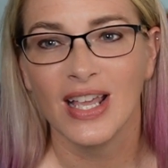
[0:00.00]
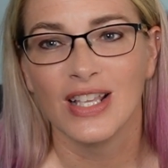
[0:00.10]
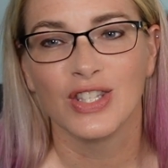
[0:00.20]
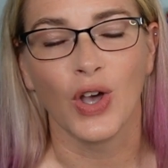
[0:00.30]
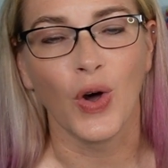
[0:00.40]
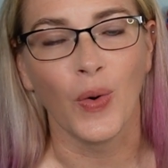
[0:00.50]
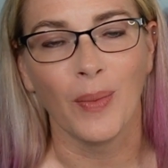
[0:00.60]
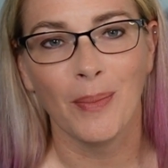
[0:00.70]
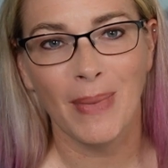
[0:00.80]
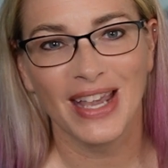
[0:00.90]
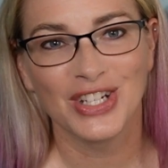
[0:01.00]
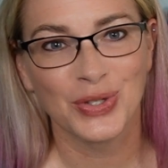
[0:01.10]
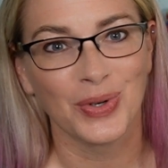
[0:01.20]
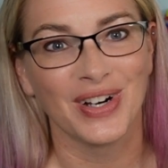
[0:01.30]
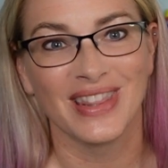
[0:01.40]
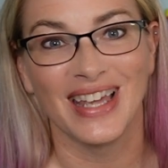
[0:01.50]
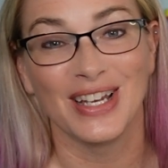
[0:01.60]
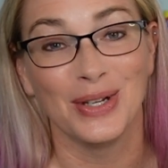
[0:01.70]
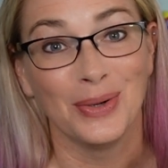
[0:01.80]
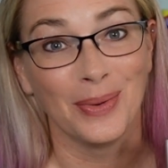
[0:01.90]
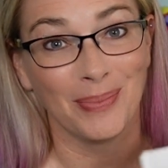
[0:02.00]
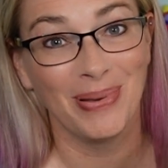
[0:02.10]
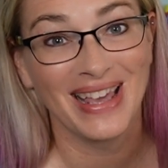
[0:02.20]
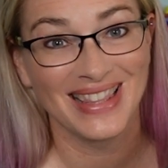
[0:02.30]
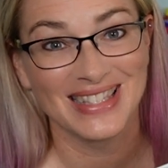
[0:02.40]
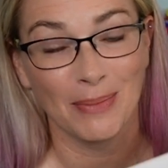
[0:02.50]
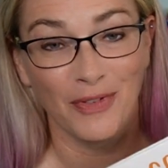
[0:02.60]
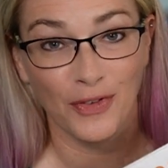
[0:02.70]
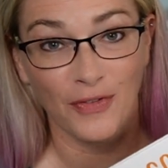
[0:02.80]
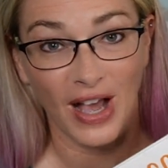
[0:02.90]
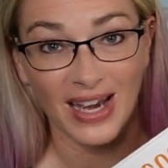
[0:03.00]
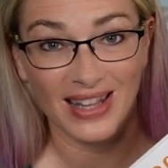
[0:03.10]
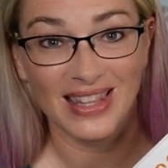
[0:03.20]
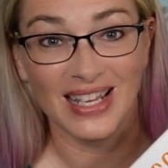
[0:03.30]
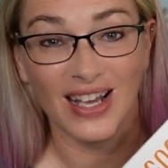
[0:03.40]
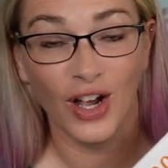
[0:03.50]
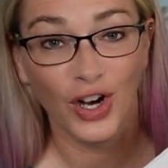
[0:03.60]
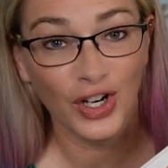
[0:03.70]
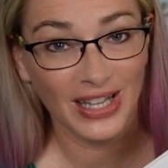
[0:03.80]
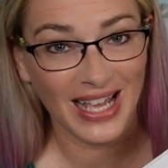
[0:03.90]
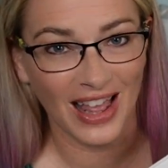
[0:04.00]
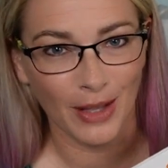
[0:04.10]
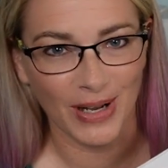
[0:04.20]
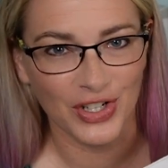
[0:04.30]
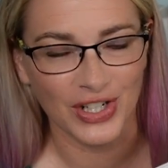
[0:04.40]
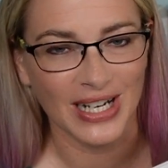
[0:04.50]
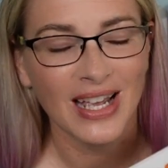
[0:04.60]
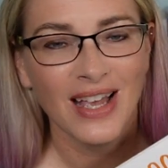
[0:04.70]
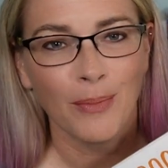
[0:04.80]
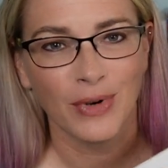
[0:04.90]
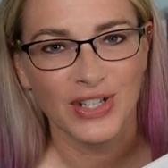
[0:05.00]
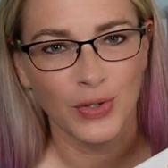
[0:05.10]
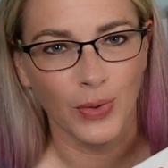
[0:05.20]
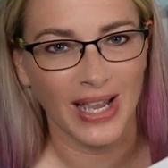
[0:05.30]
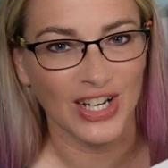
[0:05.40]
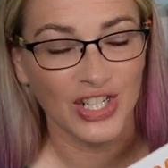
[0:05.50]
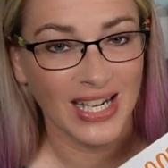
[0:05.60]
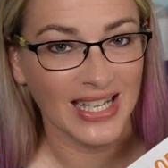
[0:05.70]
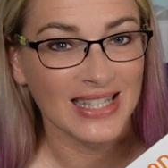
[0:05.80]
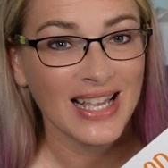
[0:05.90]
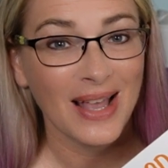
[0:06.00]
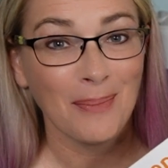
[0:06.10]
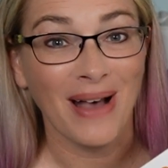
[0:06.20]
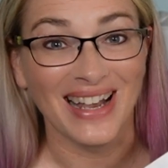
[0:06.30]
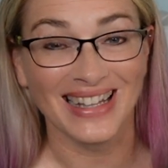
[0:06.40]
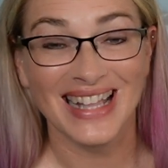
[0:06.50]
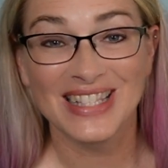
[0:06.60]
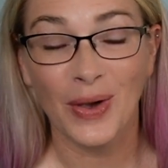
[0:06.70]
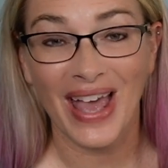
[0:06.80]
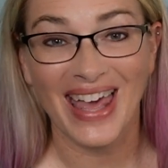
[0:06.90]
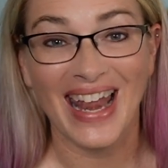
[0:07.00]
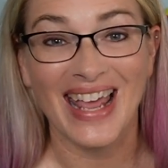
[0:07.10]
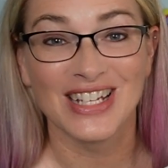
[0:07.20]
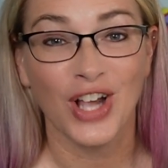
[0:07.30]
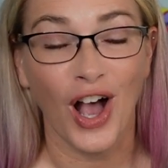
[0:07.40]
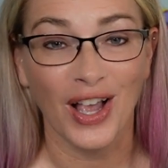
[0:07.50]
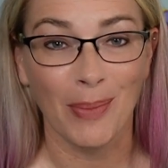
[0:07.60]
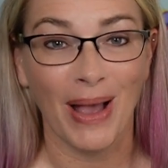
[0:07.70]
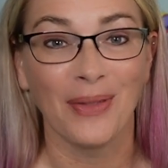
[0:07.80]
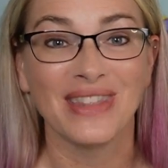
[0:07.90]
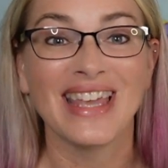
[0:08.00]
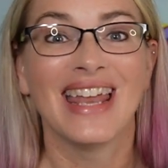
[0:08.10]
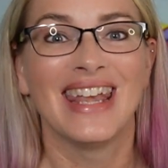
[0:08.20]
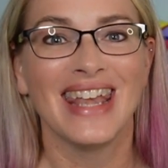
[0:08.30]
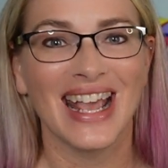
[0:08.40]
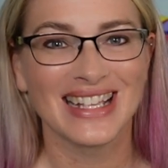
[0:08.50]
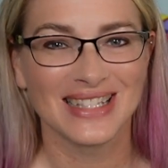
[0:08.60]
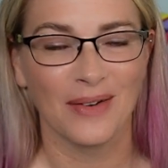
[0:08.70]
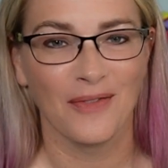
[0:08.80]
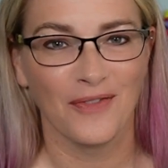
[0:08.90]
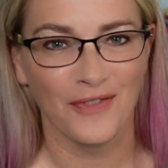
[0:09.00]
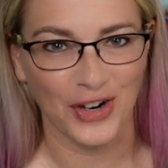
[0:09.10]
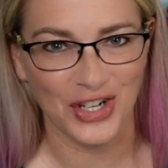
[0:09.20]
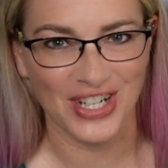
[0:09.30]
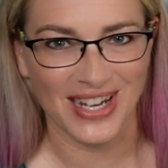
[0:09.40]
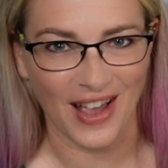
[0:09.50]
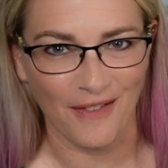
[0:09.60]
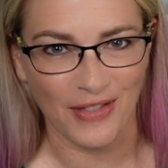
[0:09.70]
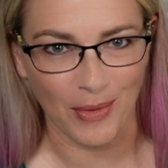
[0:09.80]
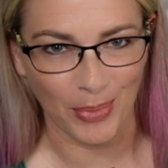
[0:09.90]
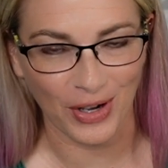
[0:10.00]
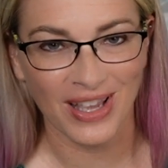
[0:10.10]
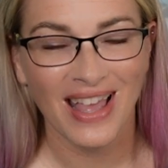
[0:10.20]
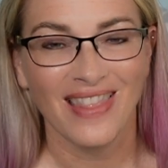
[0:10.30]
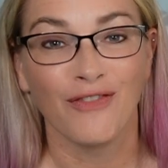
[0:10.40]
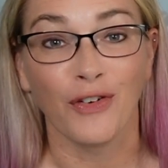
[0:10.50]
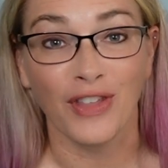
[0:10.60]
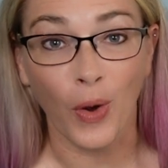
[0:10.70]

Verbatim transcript: So make sure that you pick this up if you've got the early elementary preschool age kids. But let's go ahead and talk about the next version of the book for the